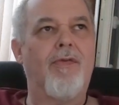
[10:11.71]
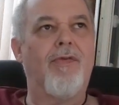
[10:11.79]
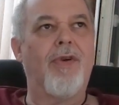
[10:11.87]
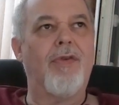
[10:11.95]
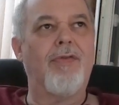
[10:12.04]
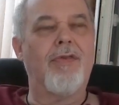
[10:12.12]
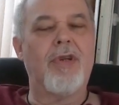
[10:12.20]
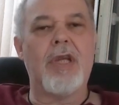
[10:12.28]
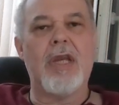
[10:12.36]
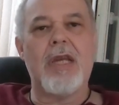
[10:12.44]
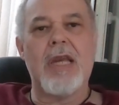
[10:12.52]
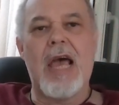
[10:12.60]

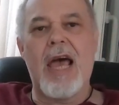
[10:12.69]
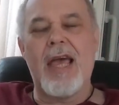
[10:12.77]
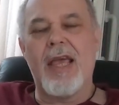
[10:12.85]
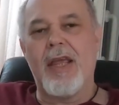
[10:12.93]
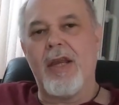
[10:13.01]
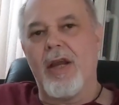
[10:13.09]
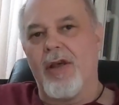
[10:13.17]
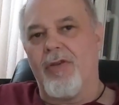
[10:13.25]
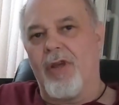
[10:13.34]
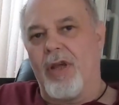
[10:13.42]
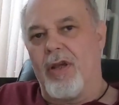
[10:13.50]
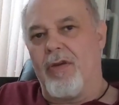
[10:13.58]
$159, I
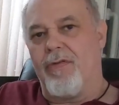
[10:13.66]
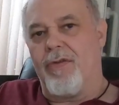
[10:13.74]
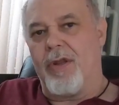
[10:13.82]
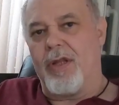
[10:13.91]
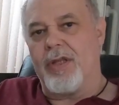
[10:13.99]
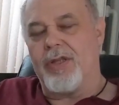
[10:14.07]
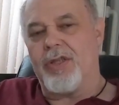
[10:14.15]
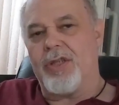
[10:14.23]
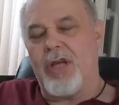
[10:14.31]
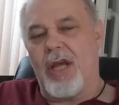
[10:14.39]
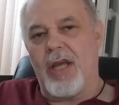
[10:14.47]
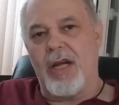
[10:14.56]
think, for this
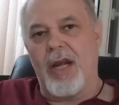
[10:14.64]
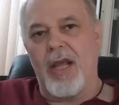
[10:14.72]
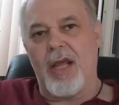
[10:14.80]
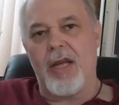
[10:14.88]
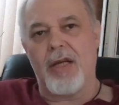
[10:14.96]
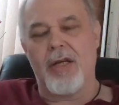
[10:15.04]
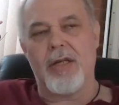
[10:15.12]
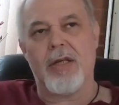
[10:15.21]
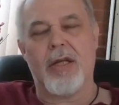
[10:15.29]
second hand.